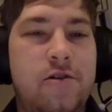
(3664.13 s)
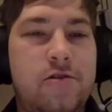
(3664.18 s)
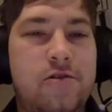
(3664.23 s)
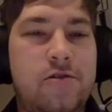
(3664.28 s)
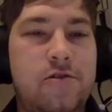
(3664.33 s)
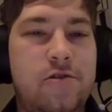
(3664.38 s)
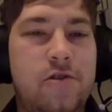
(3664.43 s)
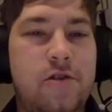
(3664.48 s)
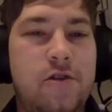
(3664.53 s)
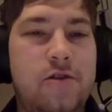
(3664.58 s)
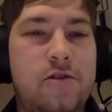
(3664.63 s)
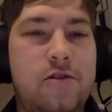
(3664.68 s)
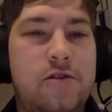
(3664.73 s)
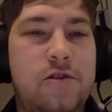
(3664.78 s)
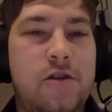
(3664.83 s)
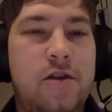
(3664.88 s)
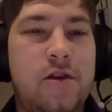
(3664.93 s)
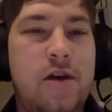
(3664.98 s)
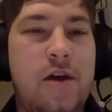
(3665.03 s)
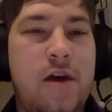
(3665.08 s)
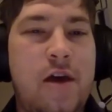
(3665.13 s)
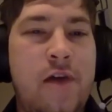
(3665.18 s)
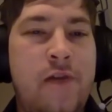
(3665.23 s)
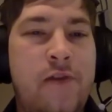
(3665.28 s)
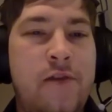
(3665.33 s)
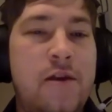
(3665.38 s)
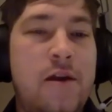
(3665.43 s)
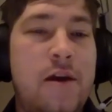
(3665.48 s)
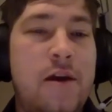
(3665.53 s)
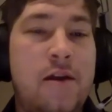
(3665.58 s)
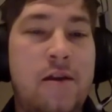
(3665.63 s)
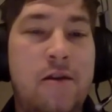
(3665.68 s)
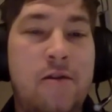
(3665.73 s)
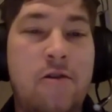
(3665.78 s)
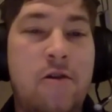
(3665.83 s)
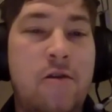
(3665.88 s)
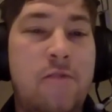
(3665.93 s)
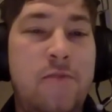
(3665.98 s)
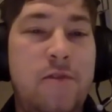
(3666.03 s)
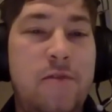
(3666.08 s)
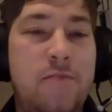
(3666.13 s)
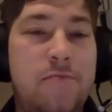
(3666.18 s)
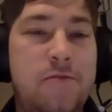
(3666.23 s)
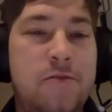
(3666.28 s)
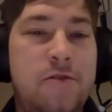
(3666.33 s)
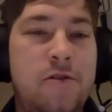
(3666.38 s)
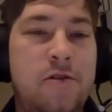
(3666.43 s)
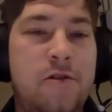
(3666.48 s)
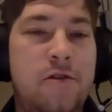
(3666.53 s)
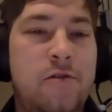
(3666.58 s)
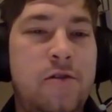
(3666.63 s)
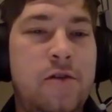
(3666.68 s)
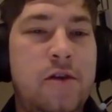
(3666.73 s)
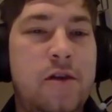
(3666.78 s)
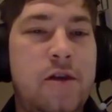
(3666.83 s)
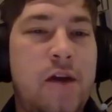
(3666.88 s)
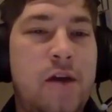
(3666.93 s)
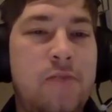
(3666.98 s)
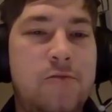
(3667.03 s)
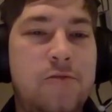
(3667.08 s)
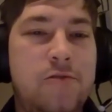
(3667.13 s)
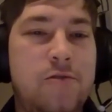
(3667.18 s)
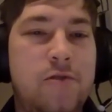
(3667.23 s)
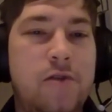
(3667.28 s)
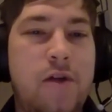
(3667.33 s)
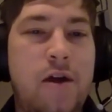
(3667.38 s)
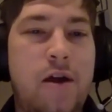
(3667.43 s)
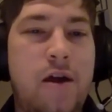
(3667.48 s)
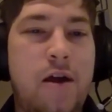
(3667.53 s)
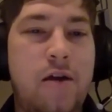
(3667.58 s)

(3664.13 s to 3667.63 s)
shoulders. And yeah, there are people, you know, in games who are,